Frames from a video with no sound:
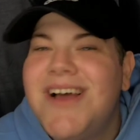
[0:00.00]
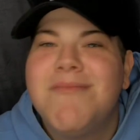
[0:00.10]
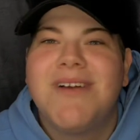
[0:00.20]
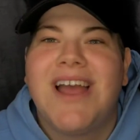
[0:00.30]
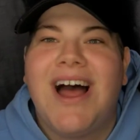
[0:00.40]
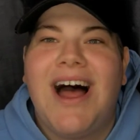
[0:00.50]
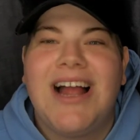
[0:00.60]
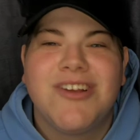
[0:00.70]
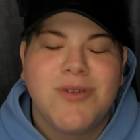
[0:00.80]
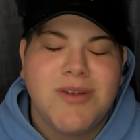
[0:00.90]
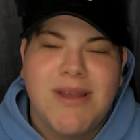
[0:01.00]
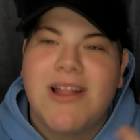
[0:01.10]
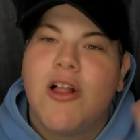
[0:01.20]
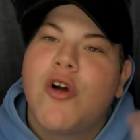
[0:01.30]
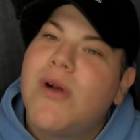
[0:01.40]
But yeah, I just wanted to make a
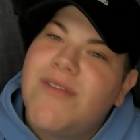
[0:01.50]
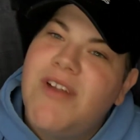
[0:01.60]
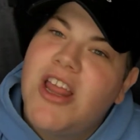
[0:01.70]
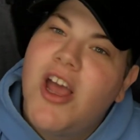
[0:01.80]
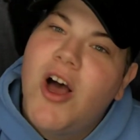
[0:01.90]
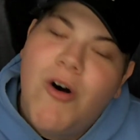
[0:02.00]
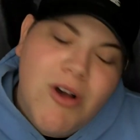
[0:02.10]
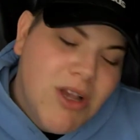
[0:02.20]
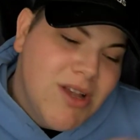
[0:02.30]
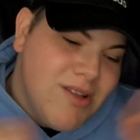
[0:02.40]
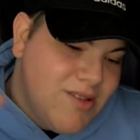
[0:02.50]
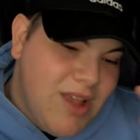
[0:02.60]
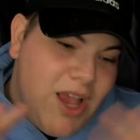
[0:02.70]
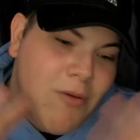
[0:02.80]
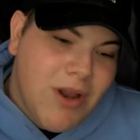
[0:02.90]
little quick video
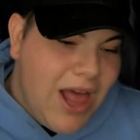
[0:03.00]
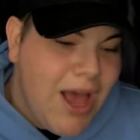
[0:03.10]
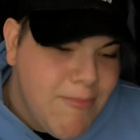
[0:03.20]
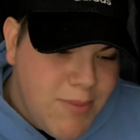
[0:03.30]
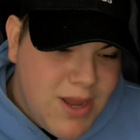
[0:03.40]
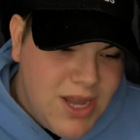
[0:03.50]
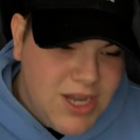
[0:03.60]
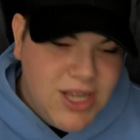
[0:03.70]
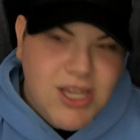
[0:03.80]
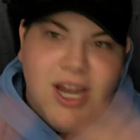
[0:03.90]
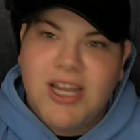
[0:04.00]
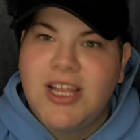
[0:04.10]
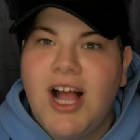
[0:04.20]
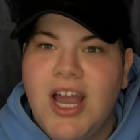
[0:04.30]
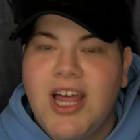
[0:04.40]
saying what happened, yada
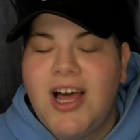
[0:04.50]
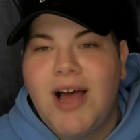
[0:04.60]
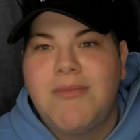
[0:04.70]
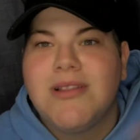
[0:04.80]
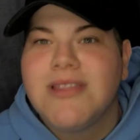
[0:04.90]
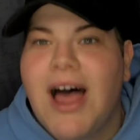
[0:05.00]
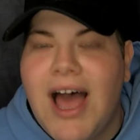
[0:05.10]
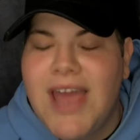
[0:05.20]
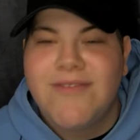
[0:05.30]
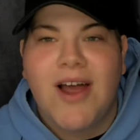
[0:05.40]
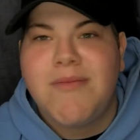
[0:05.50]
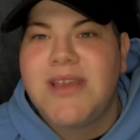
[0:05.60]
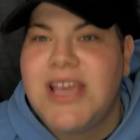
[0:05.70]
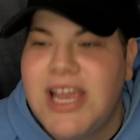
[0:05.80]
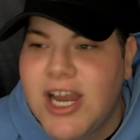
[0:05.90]
yada. I'm alive, I'm
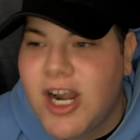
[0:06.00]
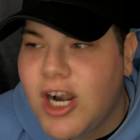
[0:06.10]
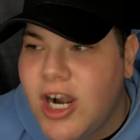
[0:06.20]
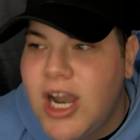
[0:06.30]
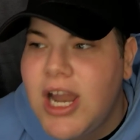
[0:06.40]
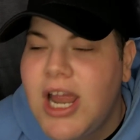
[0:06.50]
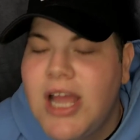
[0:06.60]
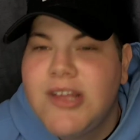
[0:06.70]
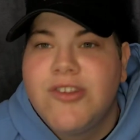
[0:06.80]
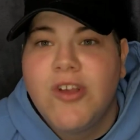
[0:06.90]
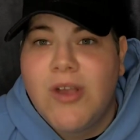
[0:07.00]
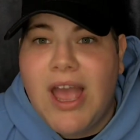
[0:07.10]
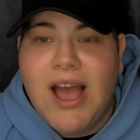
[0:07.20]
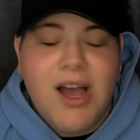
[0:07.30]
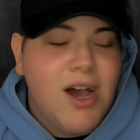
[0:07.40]
here. So
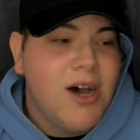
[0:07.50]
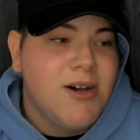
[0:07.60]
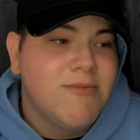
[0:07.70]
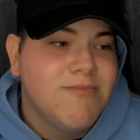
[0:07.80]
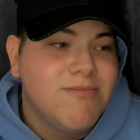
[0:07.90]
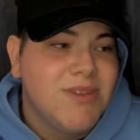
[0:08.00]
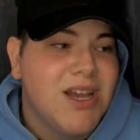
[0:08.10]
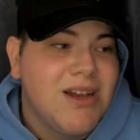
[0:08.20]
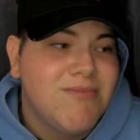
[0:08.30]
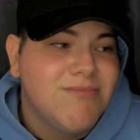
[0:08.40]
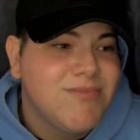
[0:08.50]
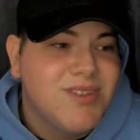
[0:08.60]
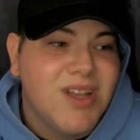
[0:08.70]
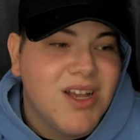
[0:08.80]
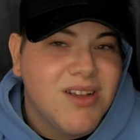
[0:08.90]
yeah,
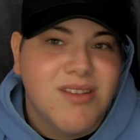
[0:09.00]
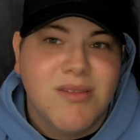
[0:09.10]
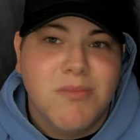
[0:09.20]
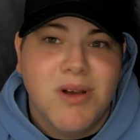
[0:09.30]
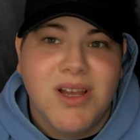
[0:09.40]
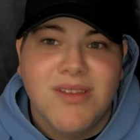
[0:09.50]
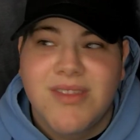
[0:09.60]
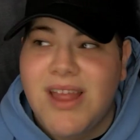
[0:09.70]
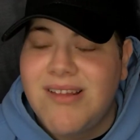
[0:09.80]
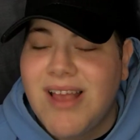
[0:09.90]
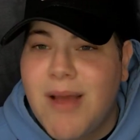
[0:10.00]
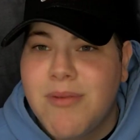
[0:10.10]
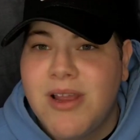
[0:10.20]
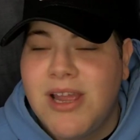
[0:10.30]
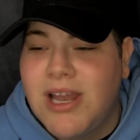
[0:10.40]
sucks, but things
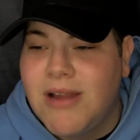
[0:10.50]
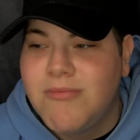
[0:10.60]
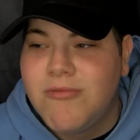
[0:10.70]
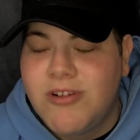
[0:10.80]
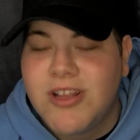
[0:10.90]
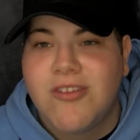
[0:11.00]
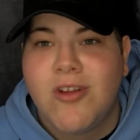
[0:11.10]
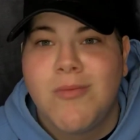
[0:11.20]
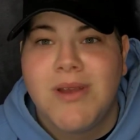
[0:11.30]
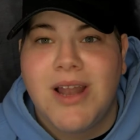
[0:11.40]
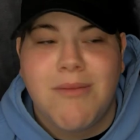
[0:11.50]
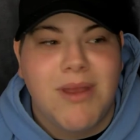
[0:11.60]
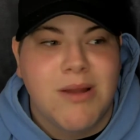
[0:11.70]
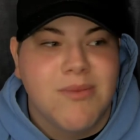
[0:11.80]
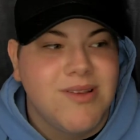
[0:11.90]
happen and I'm really stupid. I
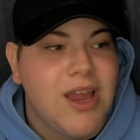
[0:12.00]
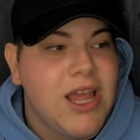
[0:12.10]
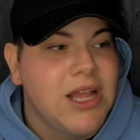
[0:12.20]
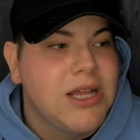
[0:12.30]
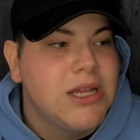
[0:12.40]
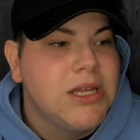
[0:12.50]
made a mistake.